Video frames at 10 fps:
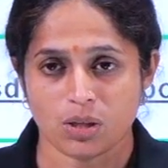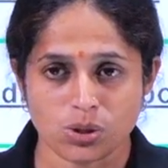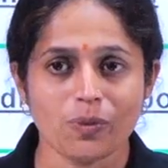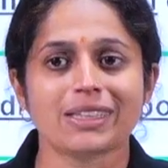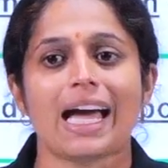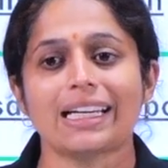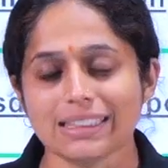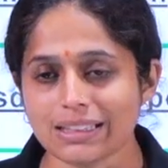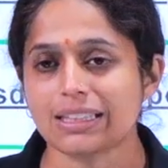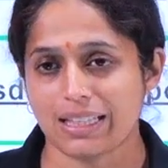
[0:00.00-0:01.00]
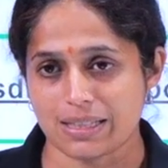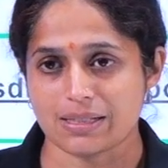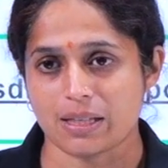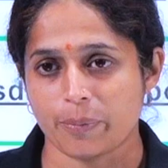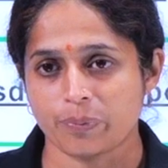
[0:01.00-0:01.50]
So, when that is the
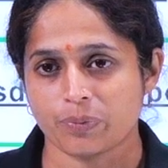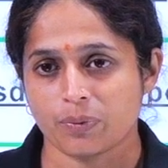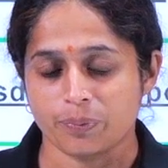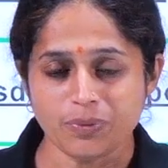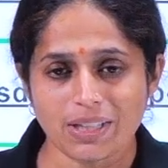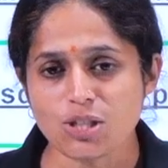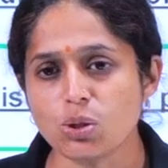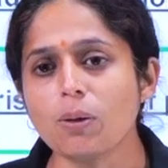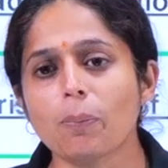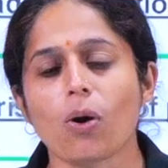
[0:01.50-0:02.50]
case, there should be